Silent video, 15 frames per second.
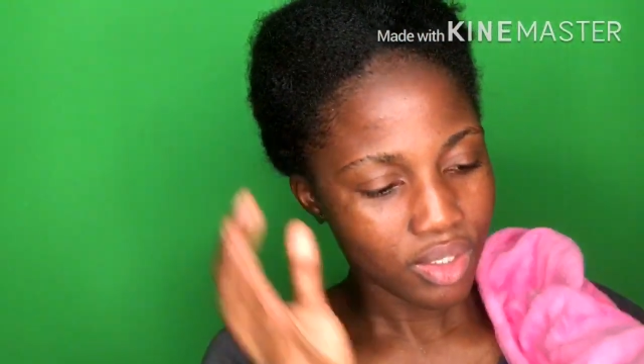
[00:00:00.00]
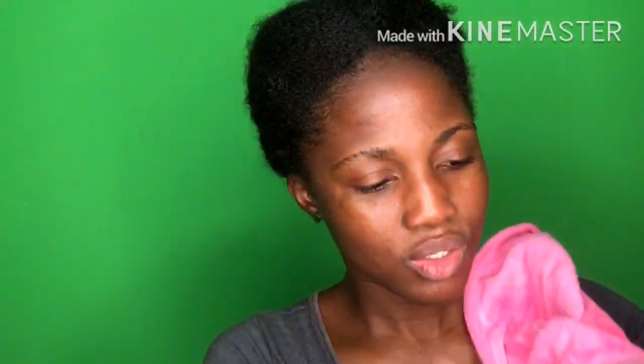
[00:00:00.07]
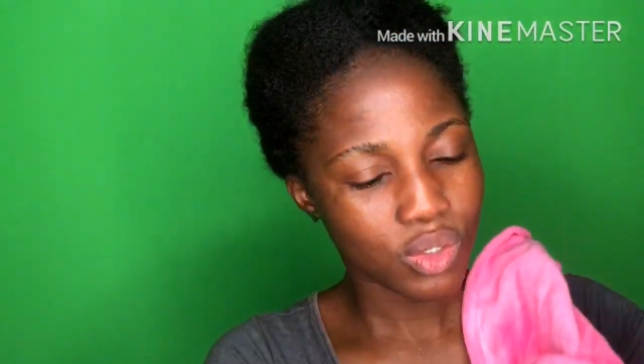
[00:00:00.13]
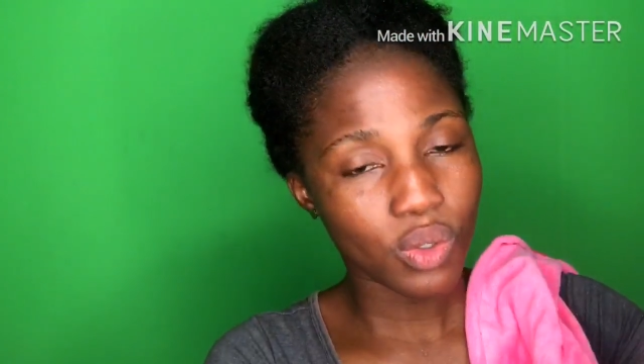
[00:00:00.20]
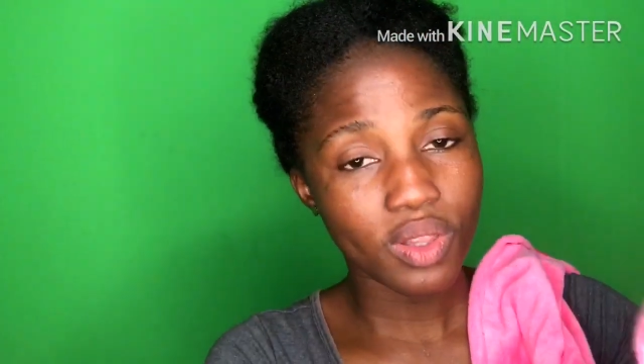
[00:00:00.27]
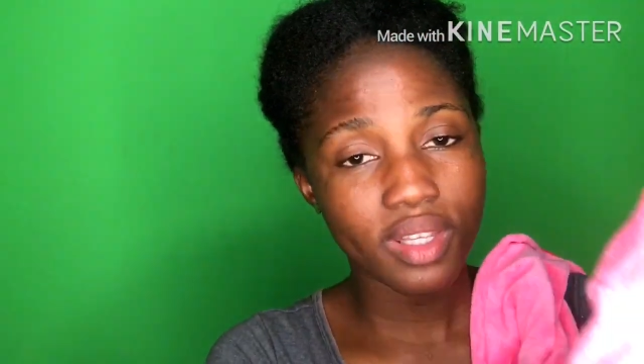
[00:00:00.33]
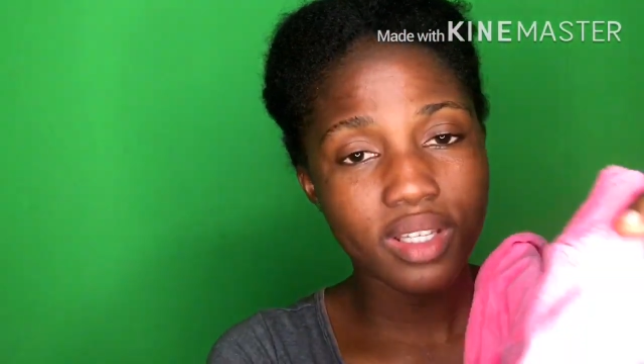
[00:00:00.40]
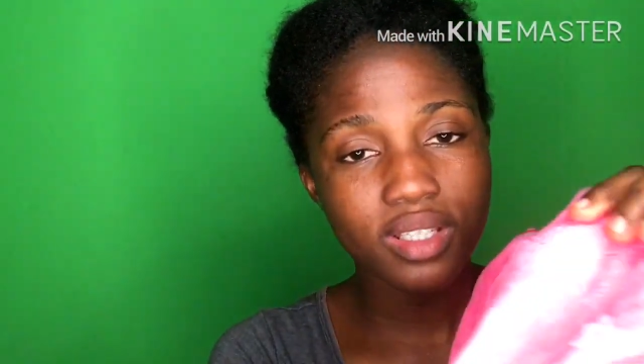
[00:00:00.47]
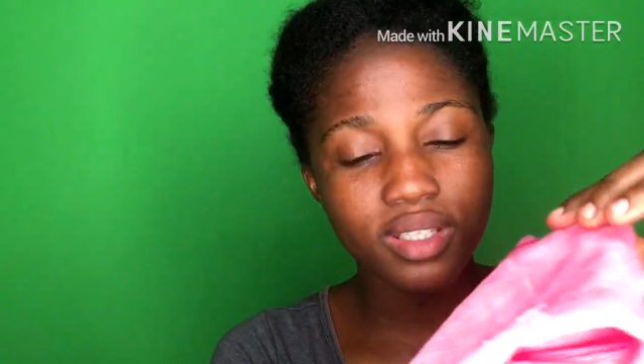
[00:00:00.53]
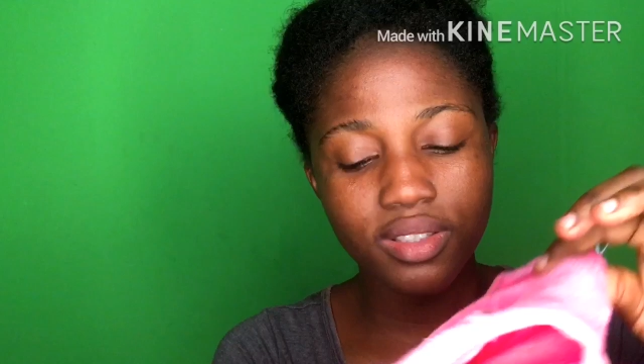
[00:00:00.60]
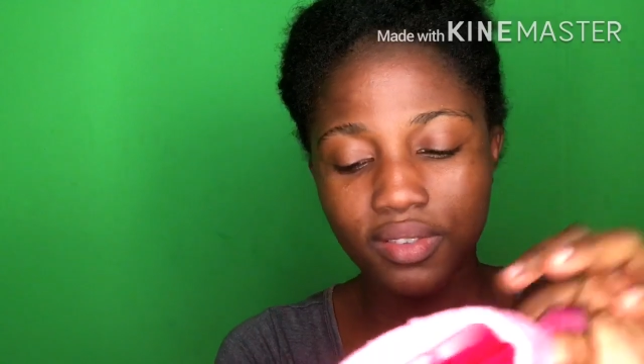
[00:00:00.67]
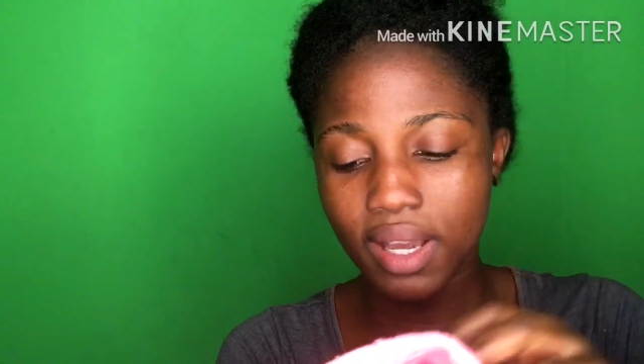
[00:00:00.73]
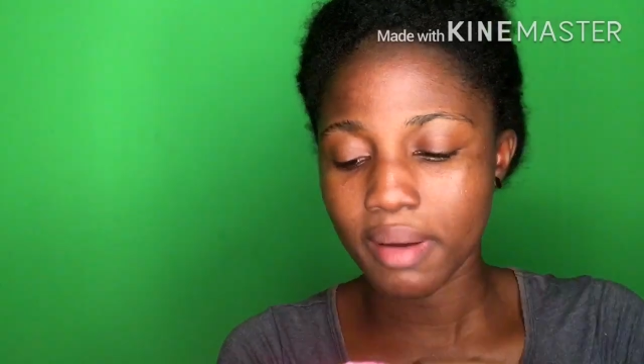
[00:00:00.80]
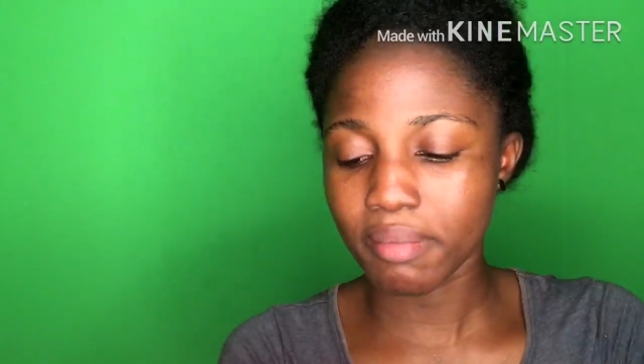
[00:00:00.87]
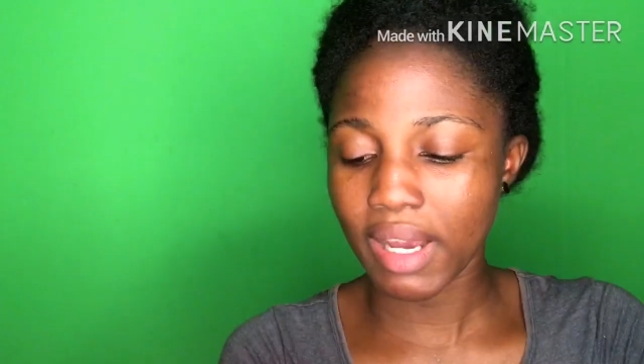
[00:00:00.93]
So these
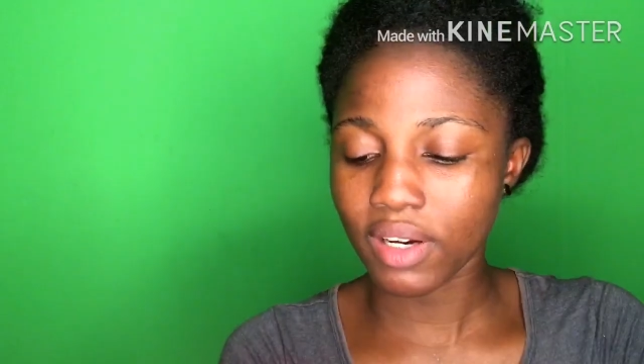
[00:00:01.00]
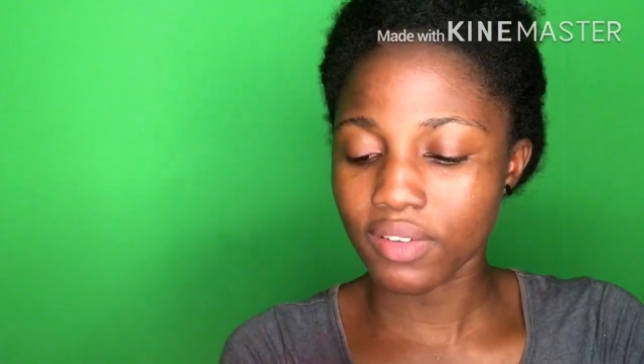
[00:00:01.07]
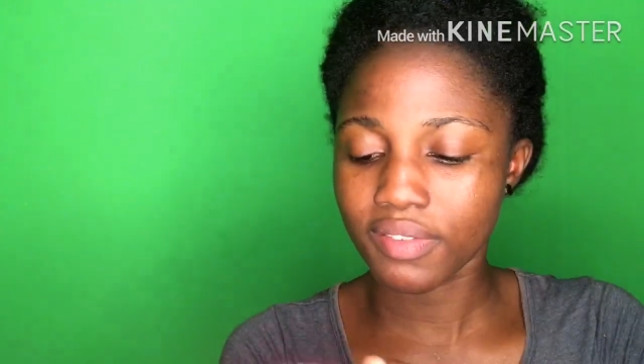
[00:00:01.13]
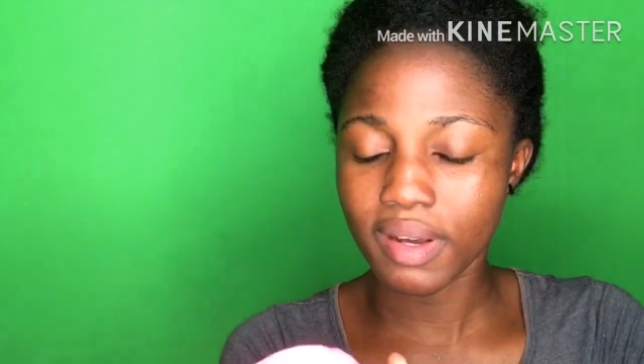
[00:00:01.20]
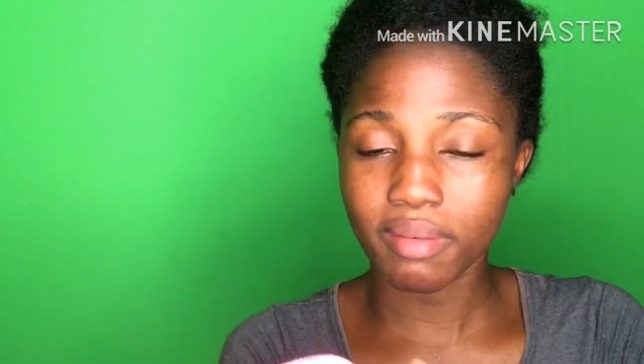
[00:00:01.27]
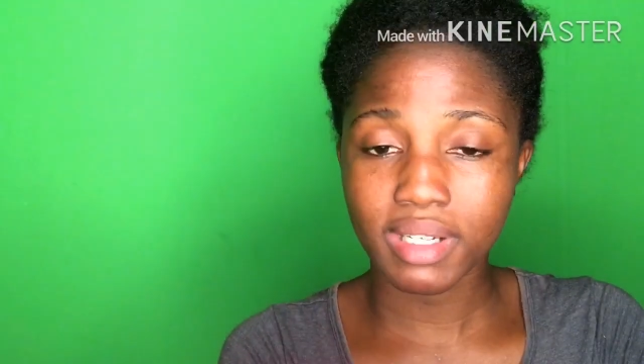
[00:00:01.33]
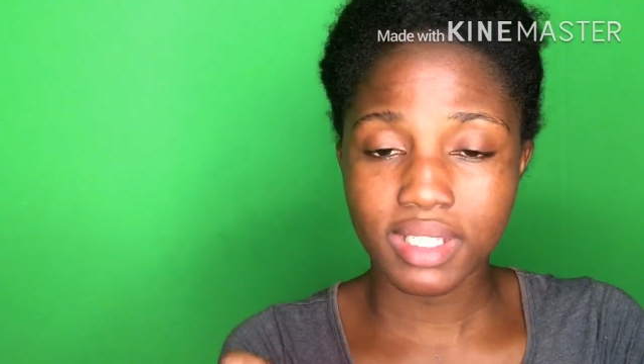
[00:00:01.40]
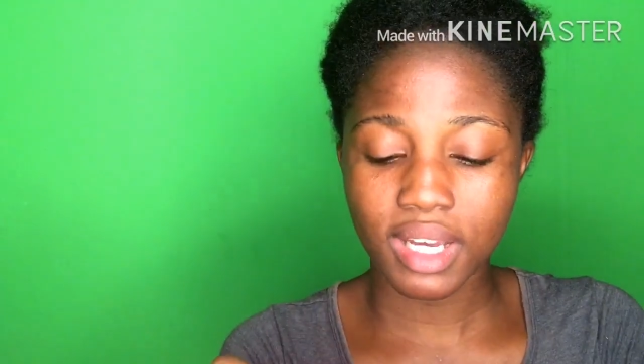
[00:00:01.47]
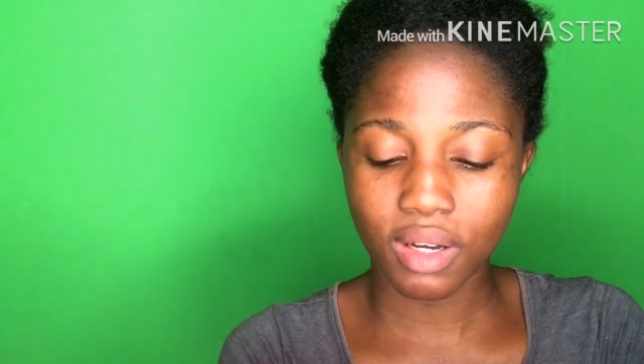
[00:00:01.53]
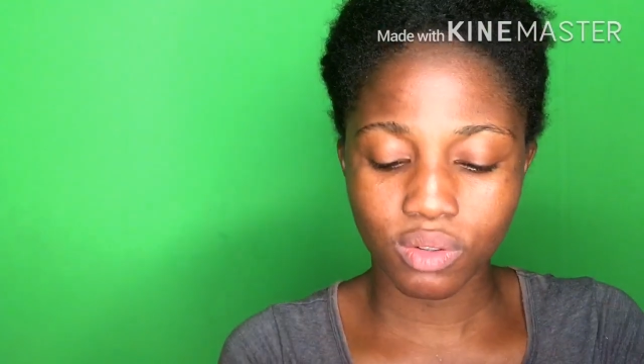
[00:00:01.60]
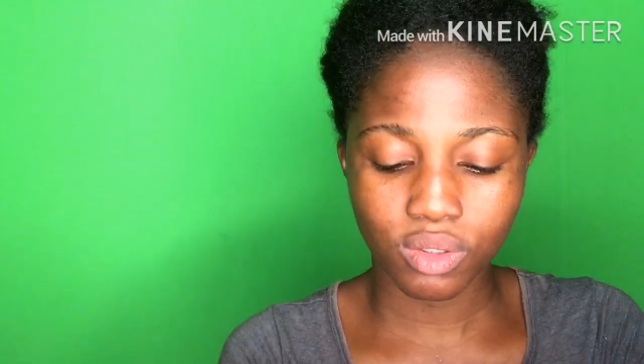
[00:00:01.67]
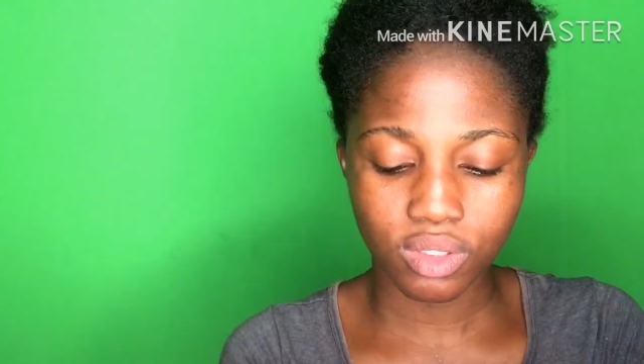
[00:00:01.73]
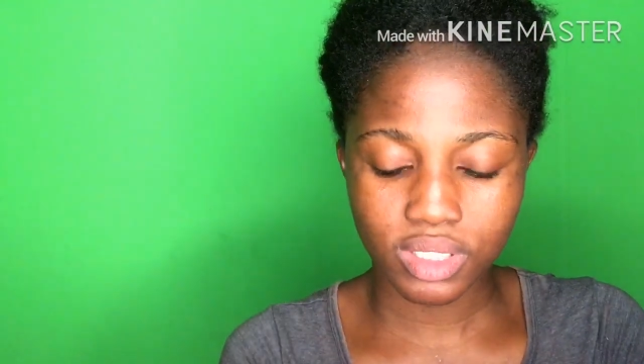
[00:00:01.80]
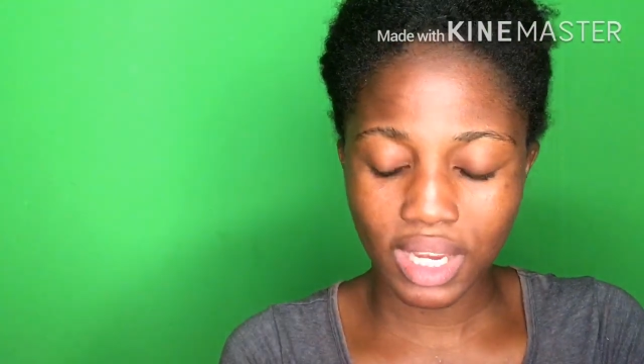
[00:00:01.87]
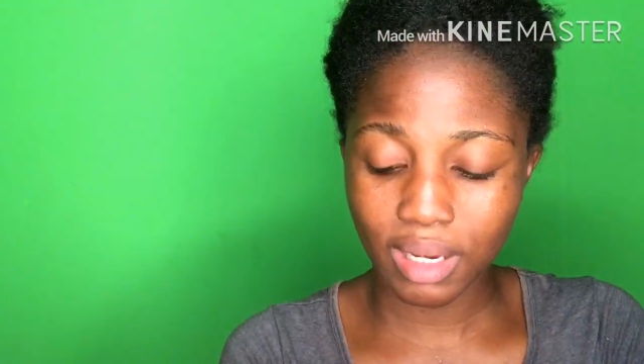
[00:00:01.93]
microfiber
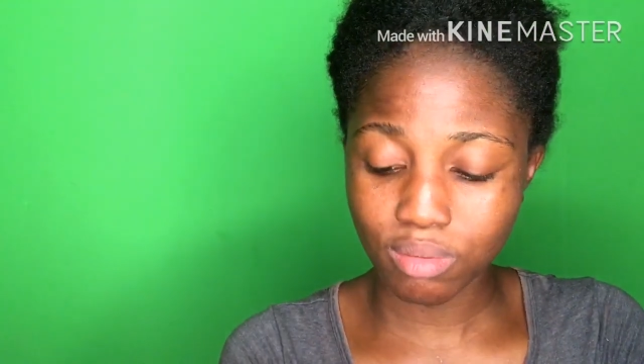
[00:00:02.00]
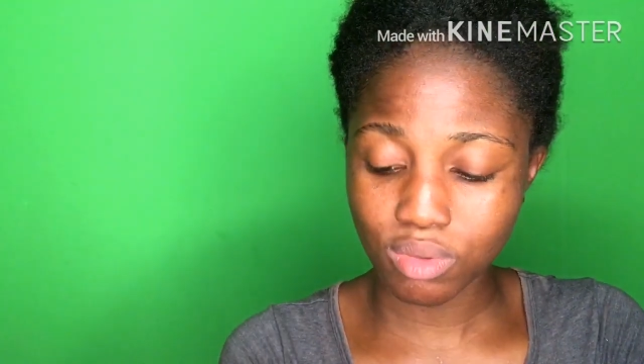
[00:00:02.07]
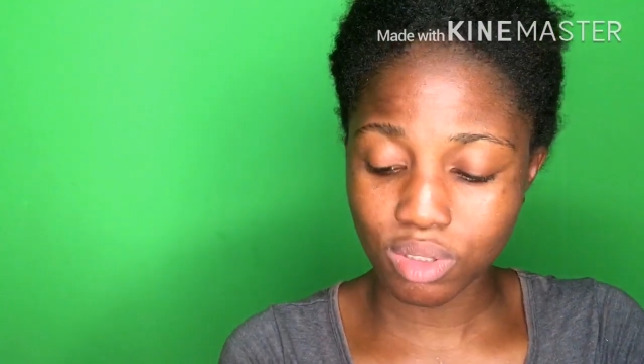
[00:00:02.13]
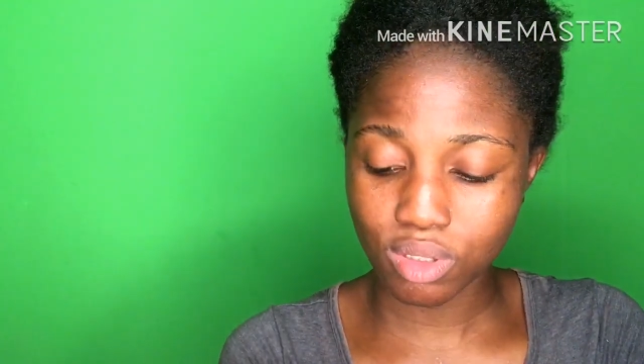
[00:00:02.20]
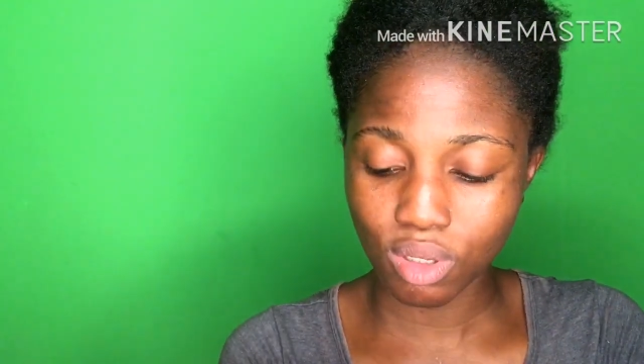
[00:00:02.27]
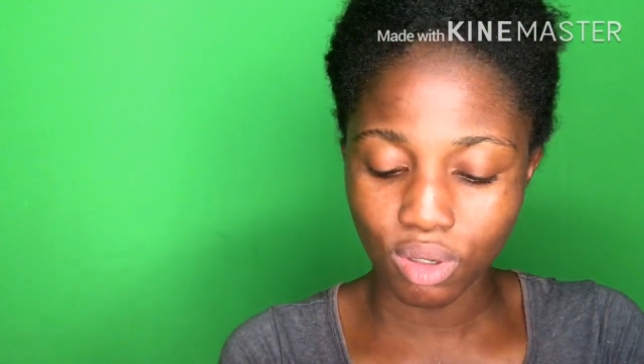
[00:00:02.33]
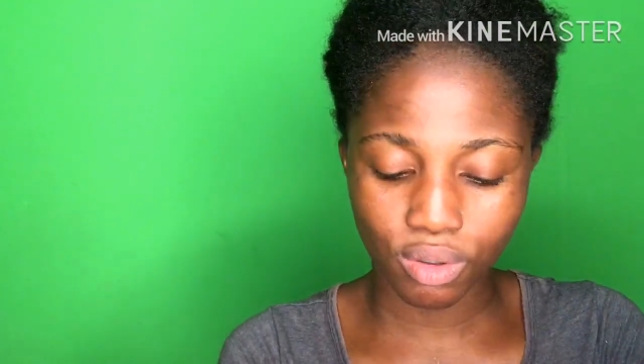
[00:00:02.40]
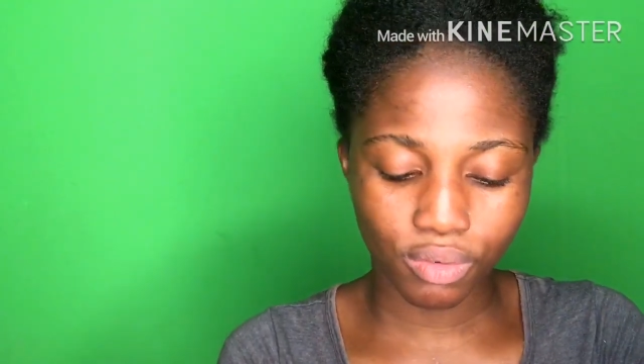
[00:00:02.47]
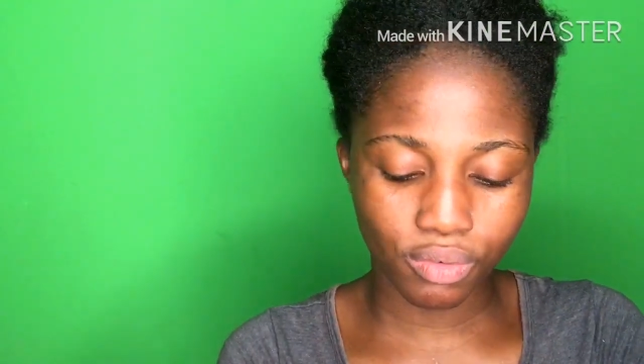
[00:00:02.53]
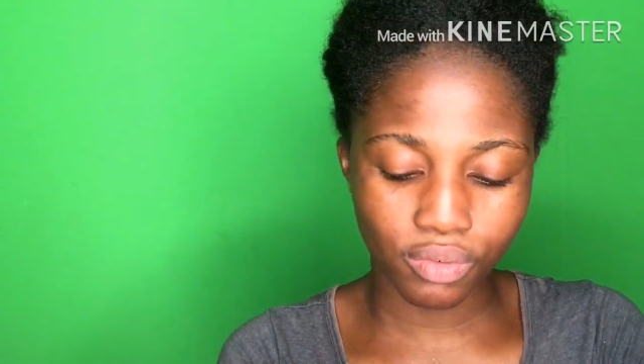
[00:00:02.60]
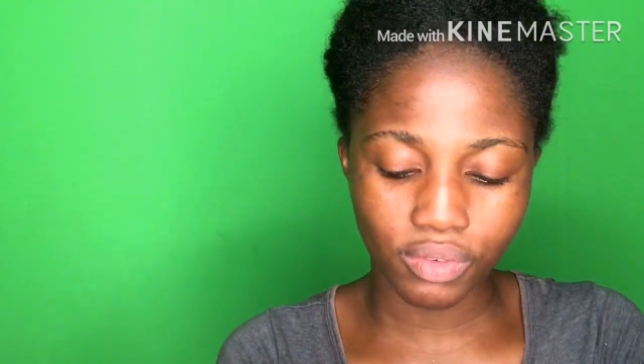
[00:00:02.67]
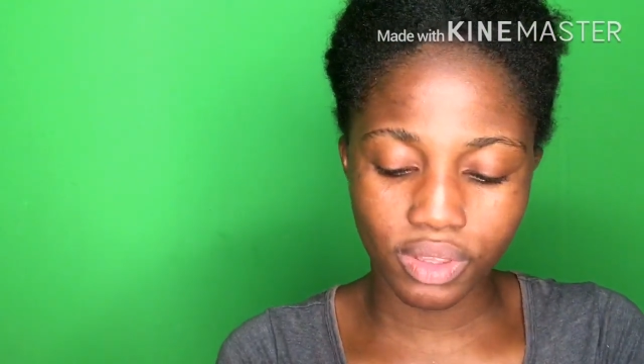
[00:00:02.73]
towels absorb